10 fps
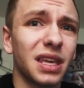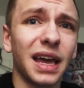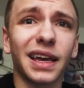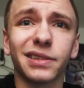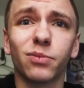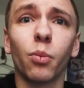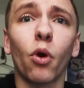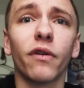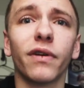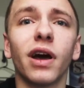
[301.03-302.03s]
I guess
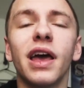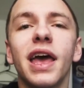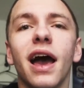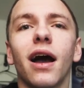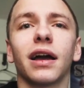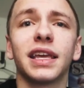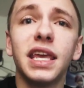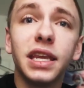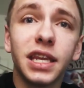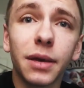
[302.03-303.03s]
more of a
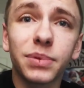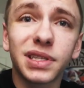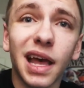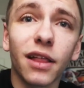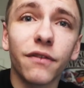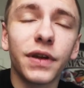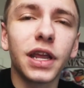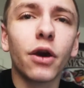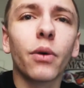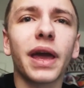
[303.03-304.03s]
key tips style of video,